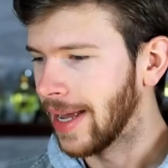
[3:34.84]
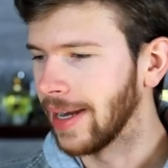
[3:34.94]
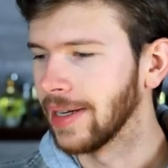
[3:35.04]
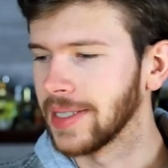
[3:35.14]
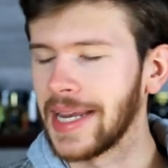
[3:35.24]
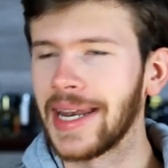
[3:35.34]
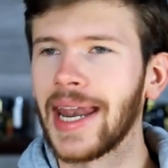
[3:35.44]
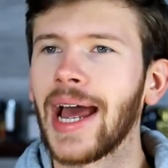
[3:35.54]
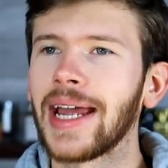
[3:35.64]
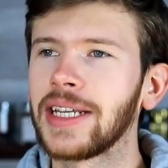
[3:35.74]
It is a
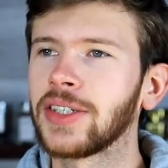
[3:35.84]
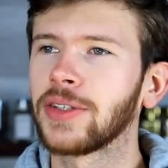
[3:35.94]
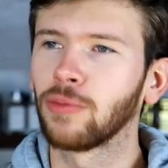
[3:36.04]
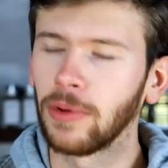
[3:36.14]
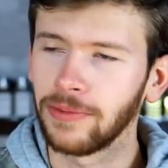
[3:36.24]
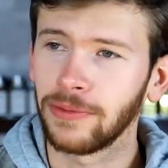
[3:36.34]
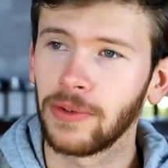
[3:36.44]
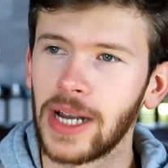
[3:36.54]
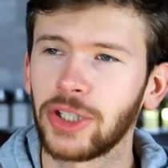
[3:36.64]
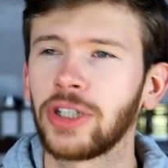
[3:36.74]
nice,
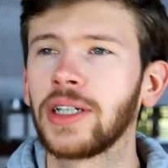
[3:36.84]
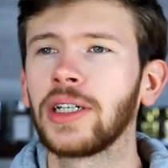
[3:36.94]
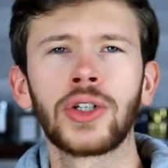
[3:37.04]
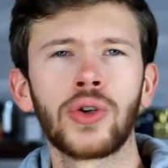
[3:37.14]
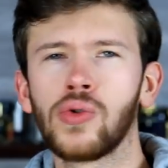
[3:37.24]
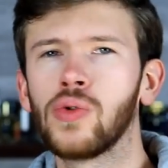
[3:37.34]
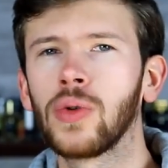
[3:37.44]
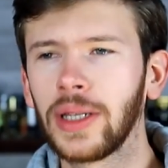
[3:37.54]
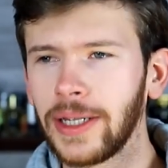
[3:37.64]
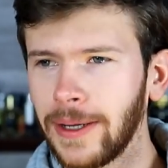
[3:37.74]
refreshing,
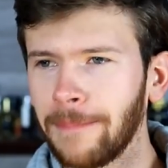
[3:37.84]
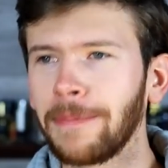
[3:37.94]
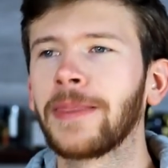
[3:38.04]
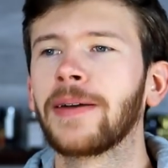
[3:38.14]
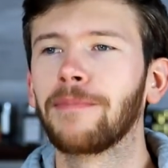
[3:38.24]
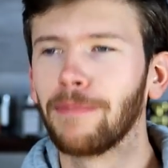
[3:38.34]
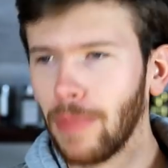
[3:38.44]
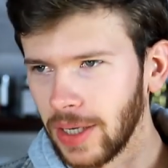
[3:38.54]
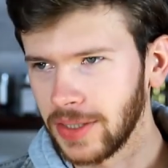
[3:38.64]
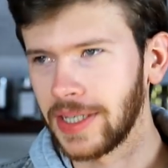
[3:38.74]
cooling,
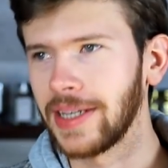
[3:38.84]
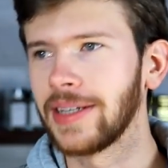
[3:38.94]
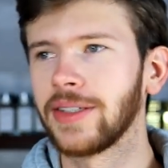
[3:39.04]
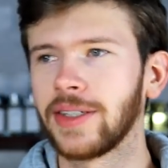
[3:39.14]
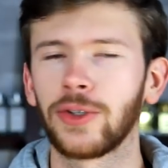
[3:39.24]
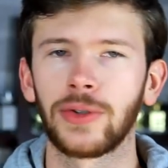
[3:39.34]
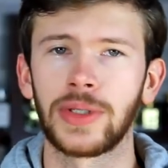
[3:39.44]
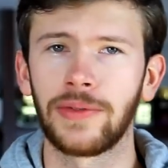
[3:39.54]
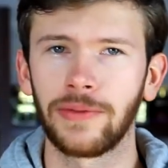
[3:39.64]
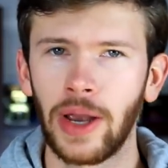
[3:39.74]
musky,
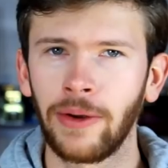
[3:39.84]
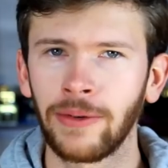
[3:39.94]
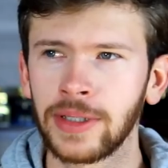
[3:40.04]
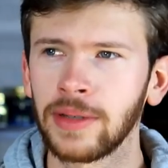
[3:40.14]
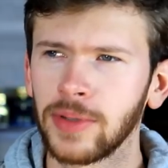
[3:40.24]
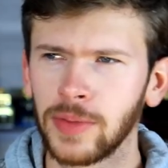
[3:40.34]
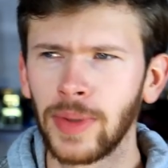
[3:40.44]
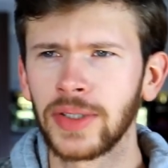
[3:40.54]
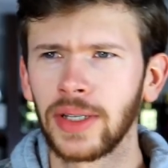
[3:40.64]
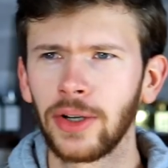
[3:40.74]
citrusy fragrance.
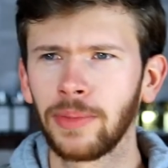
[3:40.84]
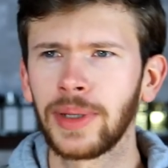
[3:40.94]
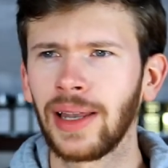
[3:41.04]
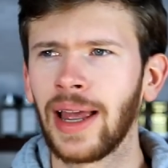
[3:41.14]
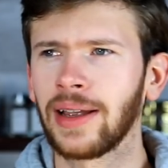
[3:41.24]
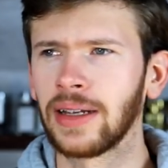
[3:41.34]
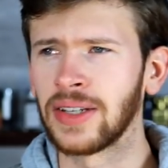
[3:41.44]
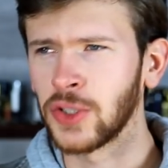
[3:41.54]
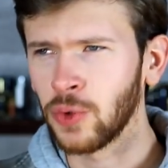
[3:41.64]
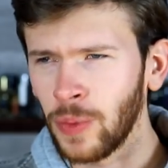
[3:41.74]
Smells a little bit like
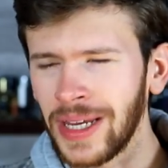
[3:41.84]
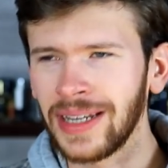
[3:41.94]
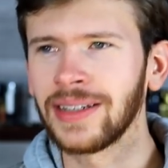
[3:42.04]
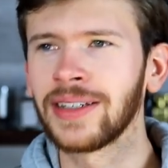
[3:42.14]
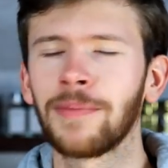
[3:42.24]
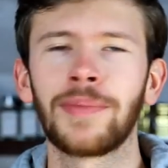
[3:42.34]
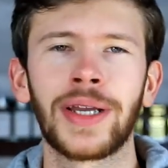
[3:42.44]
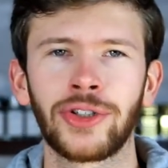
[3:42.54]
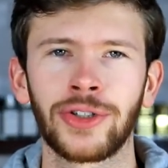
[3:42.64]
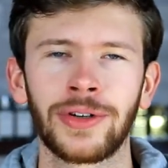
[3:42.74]
a sweetened
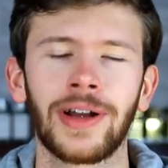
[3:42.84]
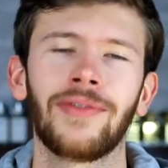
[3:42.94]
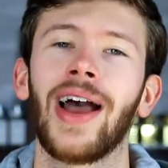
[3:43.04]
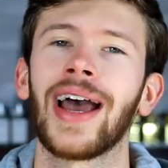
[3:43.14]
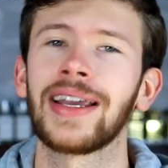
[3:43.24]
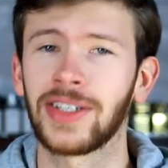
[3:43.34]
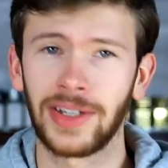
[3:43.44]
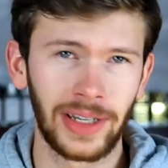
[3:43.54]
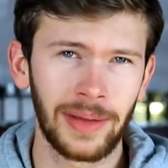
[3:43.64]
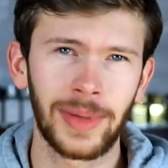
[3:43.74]
pitcher of
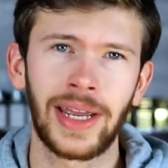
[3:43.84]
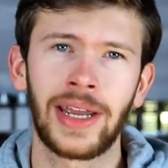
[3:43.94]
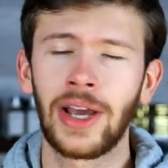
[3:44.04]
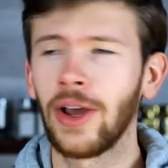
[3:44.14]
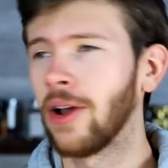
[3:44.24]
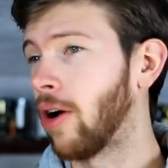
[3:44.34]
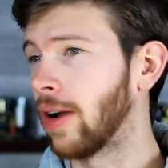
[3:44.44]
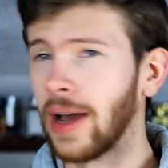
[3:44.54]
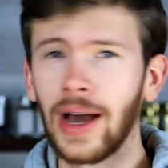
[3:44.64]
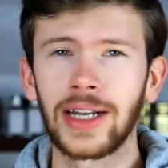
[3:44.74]
iced lemonade
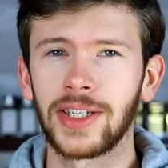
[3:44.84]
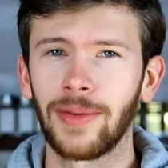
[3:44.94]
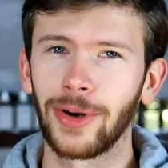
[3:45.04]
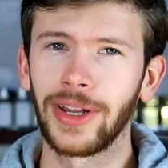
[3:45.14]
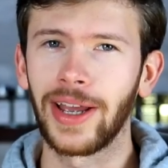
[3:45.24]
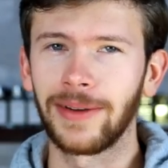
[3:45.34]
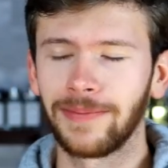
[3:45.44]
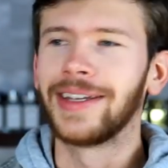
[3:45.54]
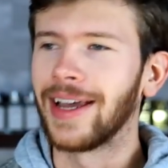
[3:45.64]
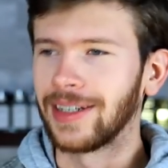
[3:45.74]
on a hot summer day.
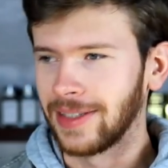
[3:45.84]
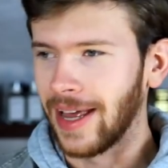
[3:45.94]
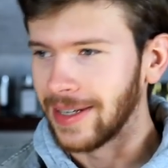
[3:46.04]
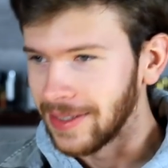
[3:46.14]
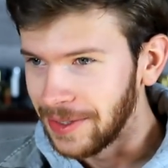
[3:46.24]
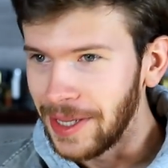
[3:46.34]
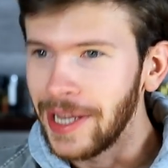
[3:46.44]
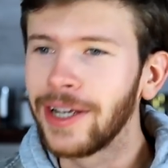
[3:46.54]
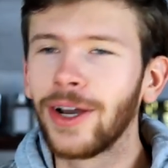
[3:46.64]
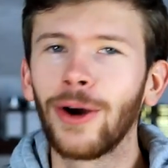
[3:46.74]
Yes, that is
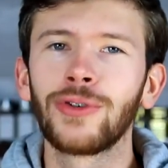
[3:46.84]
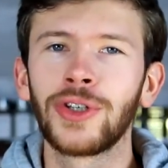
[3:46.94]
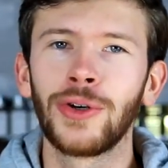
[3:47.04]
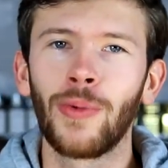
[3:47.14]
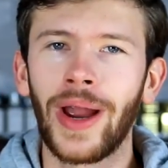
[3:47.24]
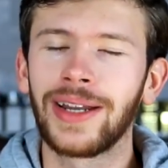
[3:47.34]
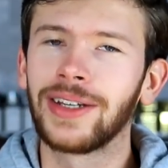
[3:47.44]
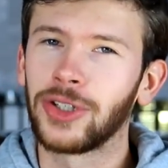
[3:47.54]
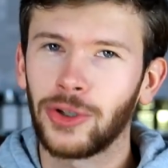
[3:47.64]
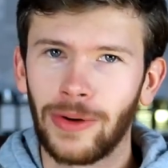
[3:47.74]
the go-to way to
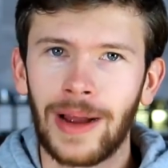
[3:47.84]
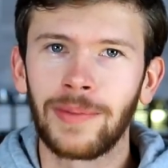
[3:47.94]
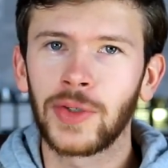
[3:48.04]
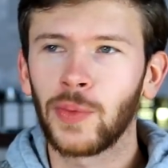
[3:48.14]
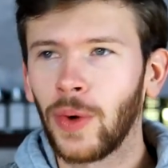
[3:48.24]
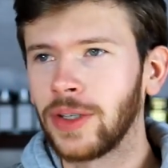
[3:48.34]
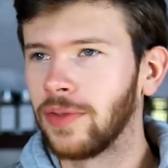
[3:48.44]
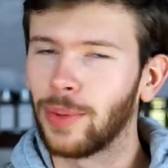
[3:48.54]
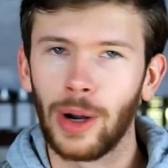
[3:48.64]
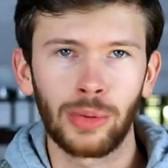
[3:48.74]
describe this one.
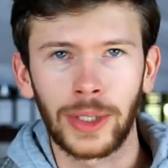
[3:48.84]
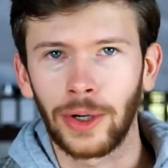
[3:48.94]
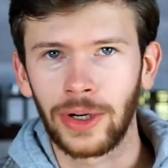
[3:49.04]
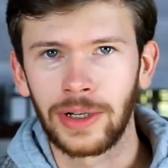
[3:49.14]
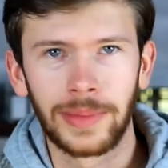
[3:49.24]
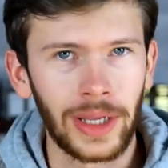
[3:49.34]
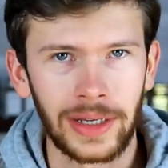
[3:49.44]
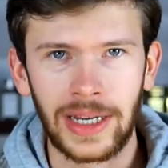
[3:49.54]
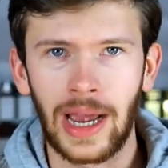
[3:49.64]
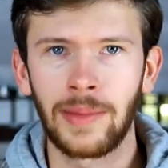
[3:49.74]
You've probably heard it a
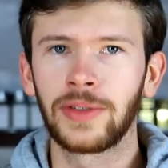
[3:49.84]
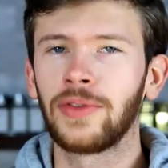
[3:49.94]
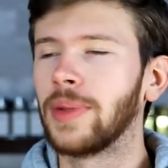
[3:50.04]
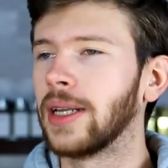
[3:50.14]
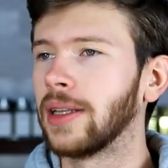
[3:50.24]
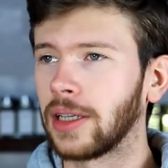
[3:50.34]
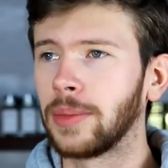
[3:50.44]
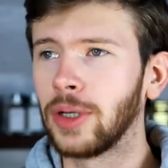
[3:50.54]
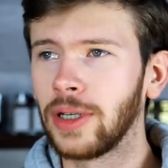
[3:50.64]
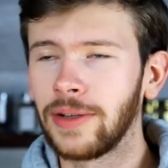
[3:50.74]
million times if you've been in the
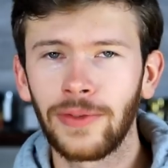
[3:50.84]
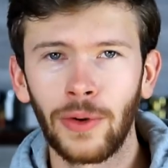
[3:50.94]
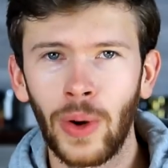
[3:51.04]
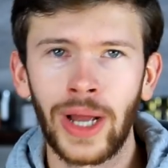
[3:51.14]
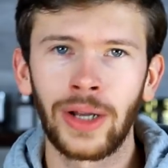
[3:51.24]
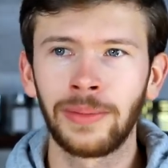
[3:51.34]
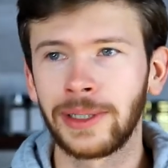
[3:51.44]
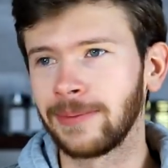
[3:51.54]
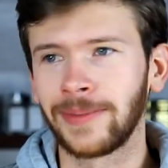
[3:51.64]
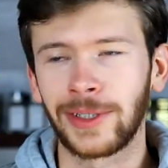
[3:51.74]
community for a while,
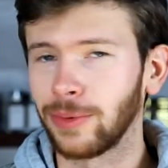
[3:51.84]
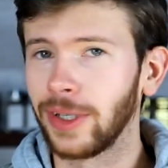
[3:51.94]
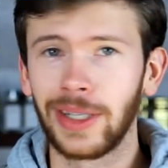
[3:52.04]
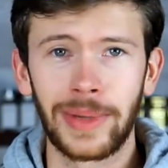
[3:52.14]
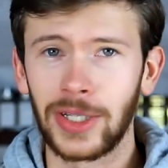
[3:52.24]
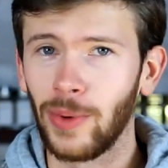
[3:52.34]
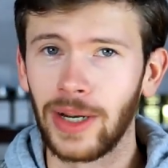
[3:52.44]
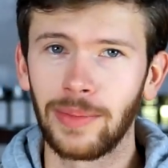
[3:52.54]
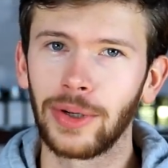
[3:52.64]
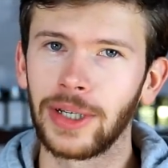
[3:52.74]
but it's really the best
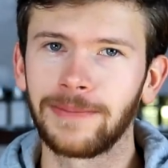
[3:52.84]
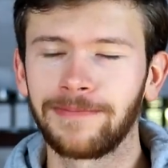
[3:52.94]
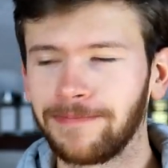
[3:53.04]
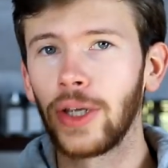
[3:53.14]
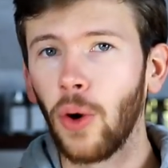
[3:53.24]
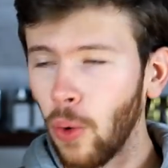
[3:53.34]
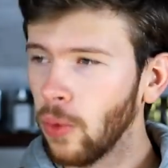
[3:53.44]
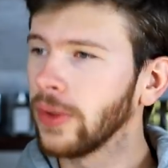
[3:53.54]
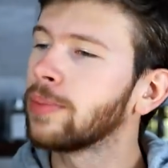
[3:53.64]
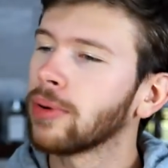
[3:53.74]
way to put it. The
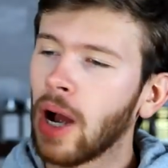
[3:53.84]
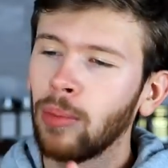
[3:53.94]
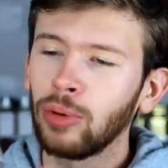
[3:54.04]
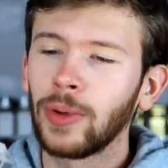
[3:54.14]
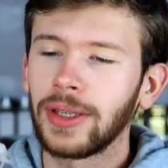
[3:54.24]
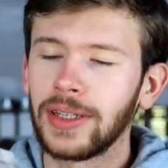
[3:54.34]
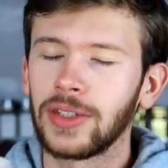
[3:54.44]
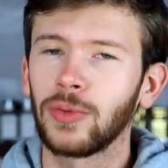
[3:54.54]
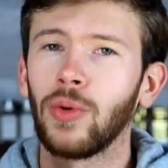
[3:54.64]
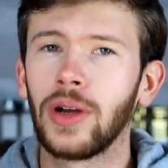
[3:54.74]
only problem with
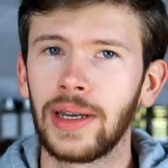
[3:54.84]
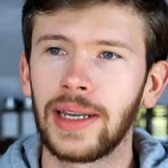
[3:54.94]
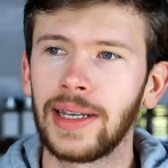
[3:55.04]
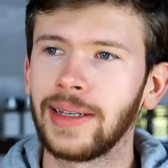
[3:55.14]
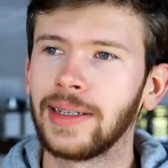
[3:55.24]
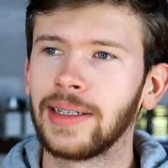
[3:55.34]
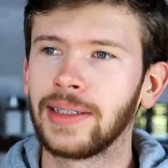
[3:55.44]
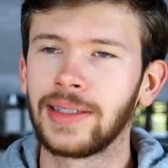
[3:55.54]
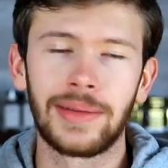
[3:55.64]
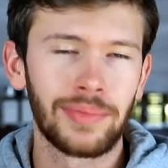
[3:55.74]
this one
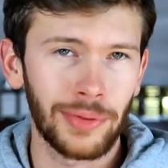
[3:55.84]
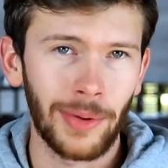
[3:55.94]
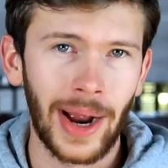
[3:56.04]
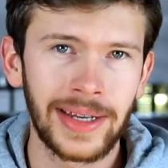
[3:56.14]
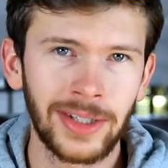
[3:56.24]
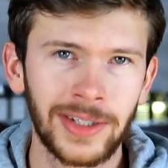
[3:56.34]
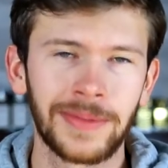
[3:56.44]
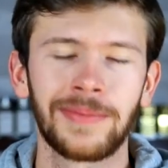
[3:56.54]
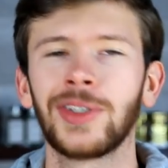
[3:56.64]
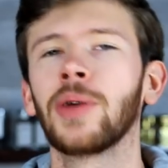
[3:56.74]
is the
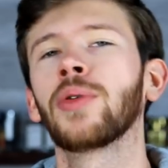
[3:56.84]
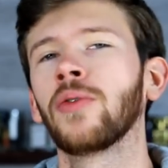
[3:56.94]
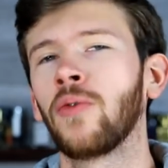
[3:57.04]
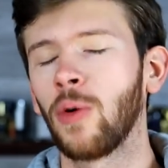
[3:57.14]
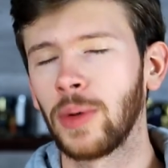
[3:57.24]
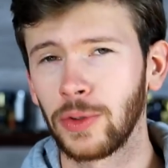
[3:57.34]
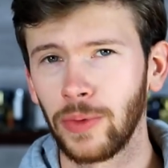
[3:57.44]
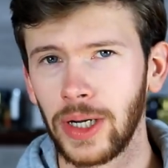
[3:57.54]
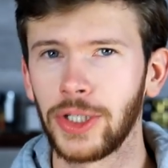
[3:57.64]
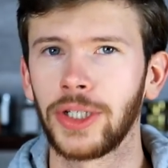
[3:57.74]
price to
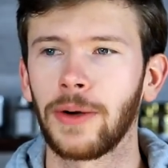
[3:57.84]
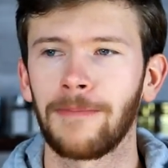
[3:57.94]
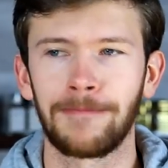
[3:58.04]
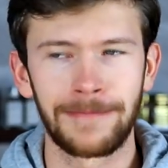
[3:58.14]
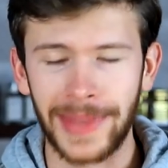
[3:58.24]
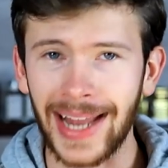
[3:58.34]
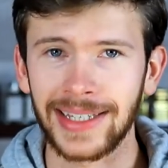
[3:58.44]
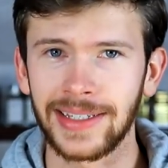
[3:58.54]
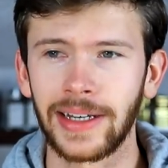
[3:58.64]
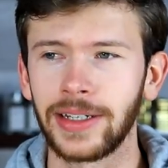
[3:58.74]
performance ratio.
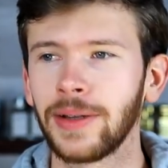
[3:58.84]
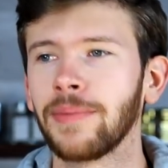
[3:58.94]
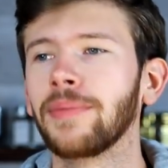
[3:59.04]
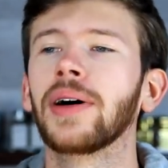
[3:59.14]
That's it.